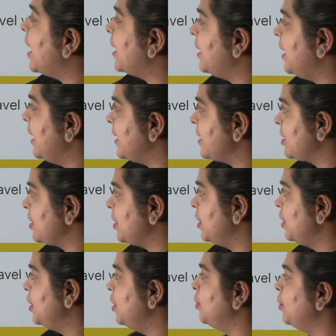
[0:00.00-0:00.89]
less.
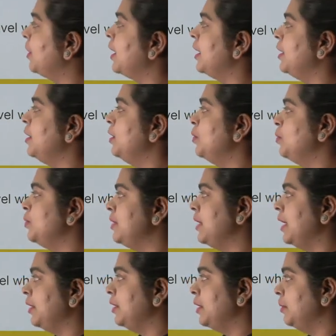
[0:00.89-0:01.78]
You can use
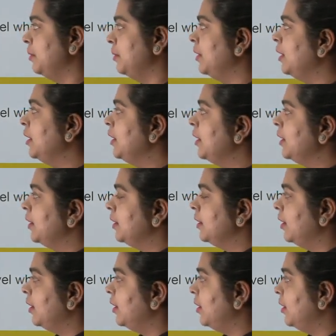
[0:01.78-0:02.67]
the other
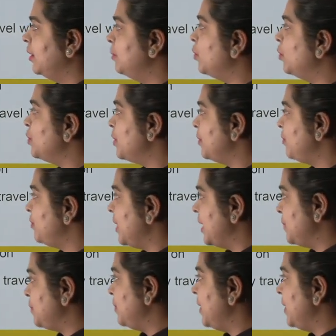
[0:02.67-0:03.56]
modes of
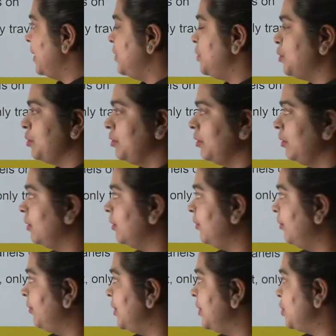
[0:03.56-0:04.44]
transportation
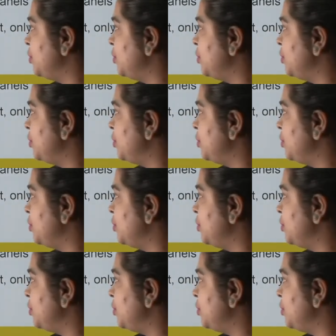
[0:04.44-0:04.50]
which